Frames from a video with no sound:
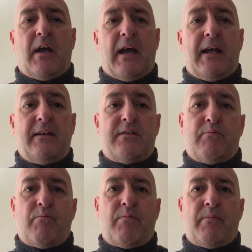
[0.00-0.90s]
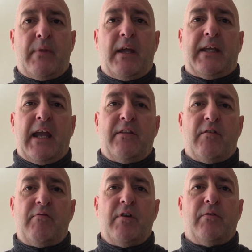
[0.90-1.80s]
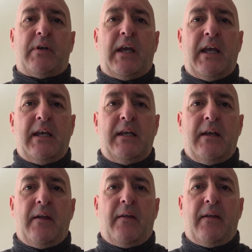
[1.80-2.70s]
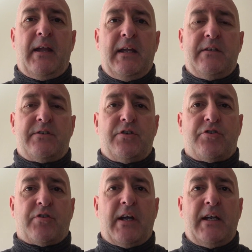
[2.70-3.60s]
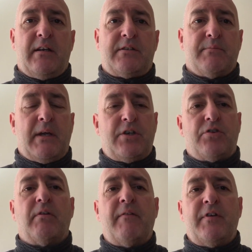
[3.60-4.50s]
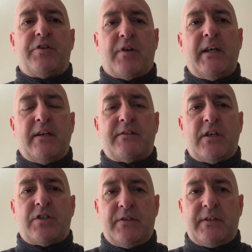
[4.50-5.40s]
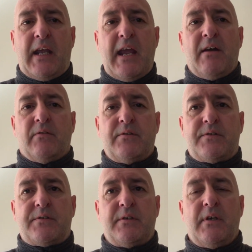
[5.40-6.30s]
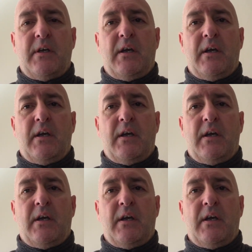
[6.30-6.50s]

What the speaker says: And again, the real key is to make sure every training session counts,